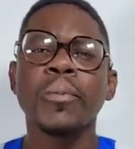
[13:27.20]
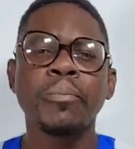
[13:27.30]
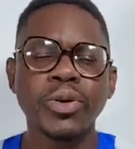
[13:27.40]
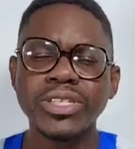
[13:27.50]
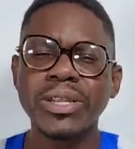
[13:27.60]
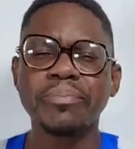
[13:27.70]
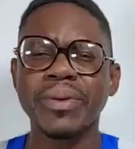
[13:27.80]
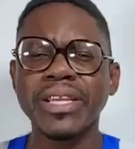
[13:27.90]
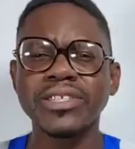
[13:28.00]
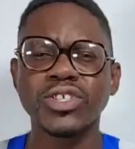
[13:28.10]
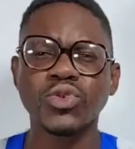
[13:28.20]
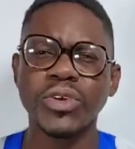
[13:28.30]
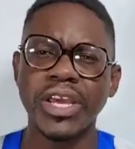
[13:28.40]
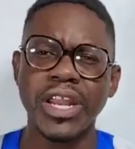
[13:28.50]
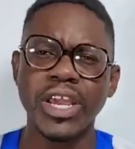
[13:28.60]
Put the brains
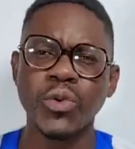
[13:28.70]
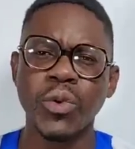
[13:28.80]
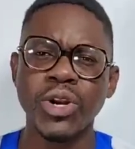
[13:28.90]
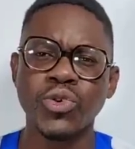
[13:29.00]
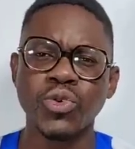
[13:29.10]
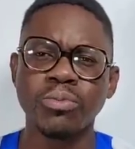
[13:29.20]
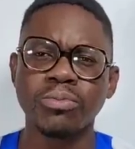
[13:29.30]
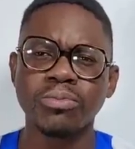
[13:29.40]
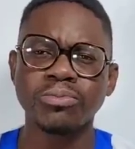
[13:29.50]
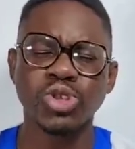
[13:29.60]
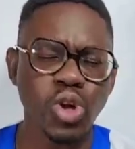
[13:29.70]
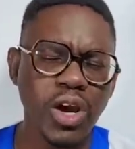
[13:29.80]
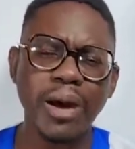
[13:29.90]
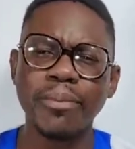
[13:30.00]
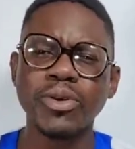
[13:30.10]
together in one room.
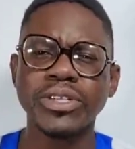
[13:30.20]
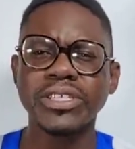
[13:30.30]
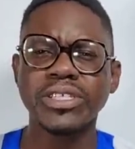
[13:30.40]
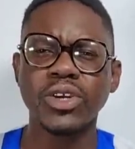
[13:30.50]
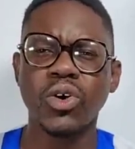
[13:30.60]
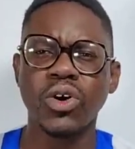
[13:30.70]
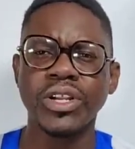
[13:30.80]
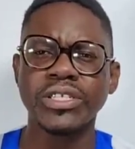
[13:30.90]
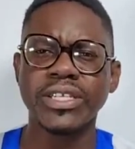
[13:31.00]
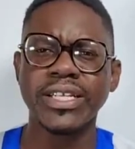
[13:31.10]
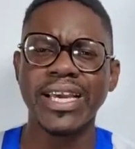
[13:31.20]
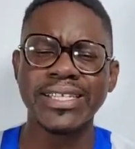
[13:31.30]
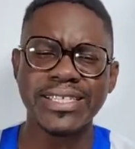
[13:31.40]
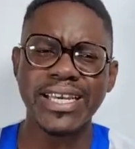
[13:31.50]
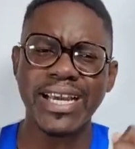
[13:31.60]
Talk about this thing honestly
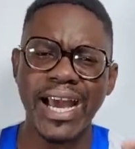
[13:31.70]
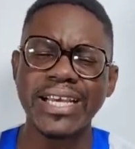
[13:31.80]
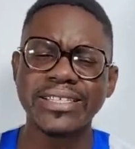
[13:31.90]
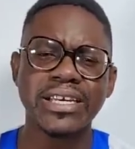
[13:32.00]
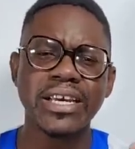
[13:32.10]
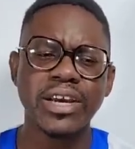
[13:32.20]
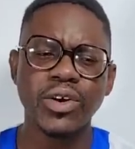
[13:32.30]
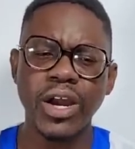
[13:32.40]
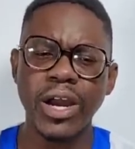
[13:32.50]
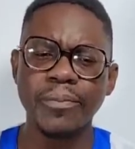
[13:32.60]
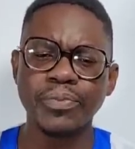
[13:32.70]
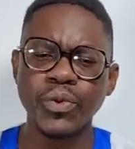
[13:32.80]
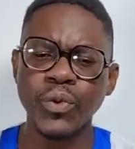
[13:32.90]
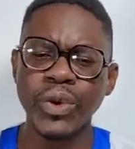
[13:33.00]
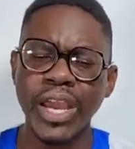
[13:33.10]
and say, guys,
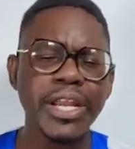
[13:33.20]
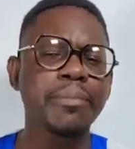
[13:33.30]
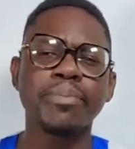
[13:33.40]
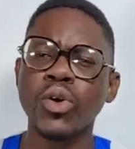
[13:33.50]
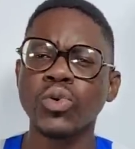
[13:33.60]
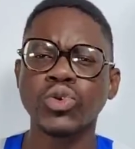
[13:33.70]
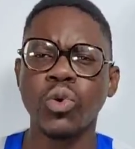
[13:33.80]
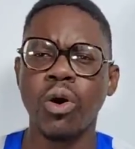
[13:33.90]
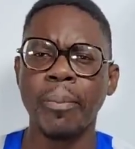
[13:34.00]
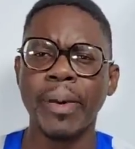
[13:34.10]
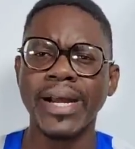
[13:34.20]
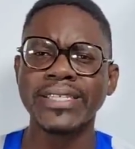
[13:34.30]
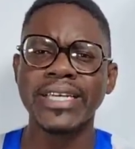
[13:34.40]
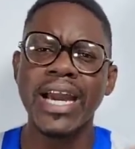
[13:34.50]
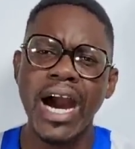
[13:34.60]
we had a blow to our
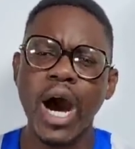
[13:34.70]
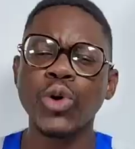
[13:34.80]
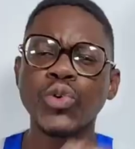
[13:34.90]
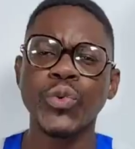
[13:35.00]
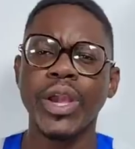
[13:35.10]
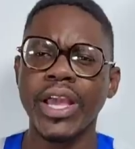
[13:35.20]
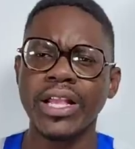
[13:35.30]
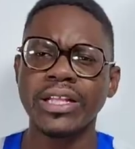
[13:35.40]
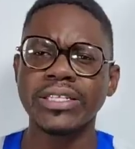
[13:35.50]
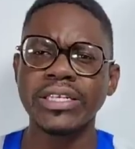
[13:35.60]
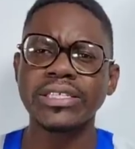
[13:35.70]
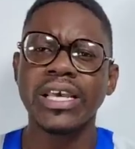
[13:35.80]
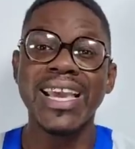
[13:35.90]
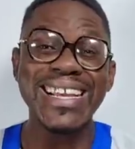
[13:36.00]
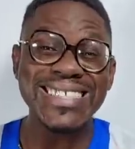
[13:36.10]
party. How do we handle
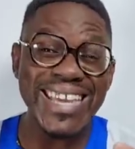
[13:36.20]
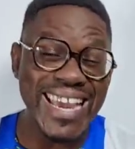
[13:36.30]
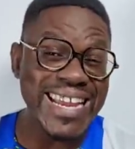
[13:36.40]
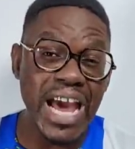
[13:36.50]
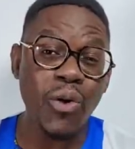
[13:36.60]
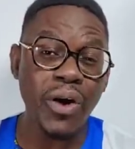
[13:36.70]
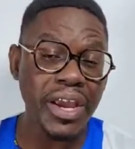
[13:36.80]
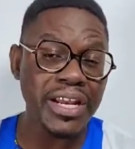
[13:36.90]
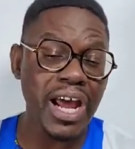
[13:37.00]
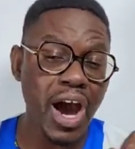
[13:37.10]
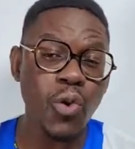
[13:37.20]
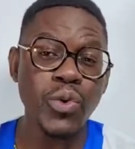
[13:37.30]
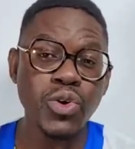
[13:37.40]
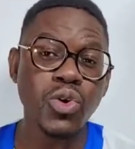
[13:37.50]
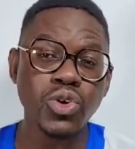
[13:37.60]
this? It's in our hand how
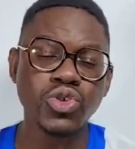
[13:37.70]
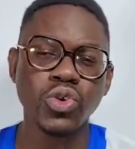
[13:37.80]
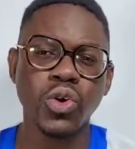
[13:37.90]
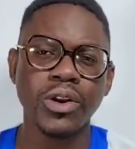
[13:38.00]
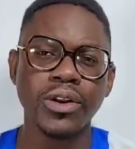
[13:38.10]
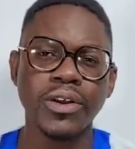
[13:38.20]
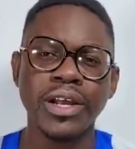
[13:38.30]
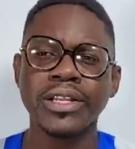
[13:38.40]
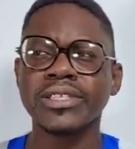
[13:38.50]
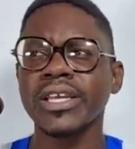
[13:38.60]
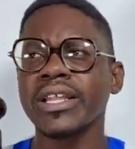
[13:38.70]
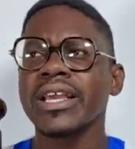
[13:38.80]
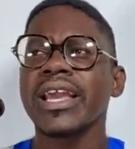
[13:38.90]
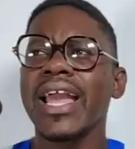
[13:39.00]
we control. Understand?